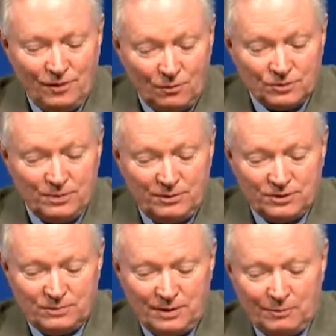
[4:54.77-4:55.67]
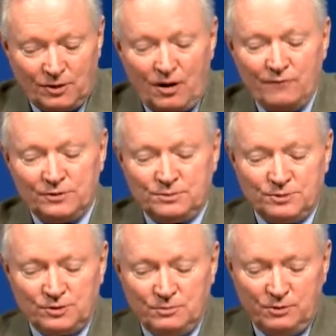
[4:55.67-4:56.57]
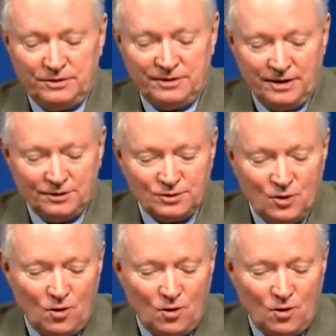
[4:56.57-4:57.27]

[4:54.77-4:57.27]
no experience in public office. Mr. Moody does.